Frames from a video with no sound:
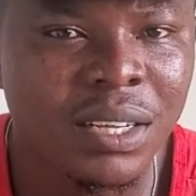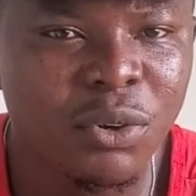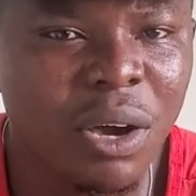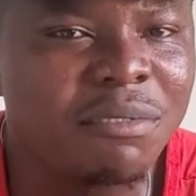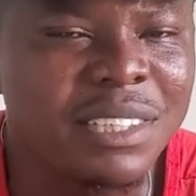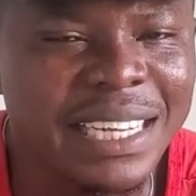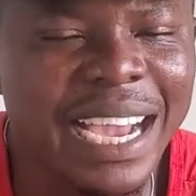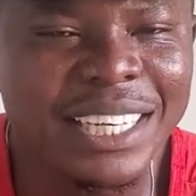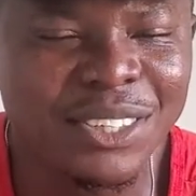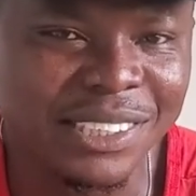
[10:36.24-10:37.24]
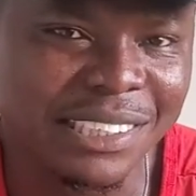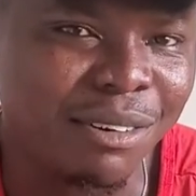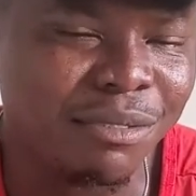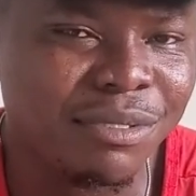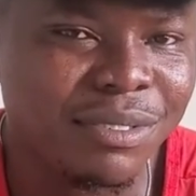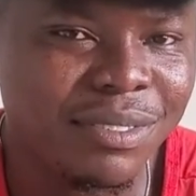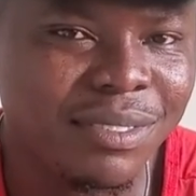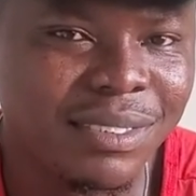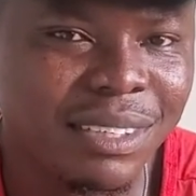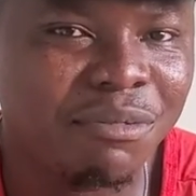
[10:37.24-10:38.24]
You have denied yourself
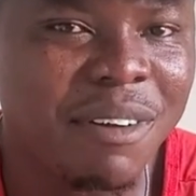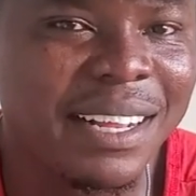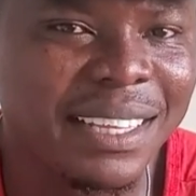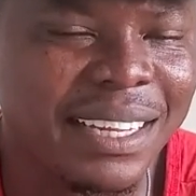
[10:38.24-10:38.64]
the fact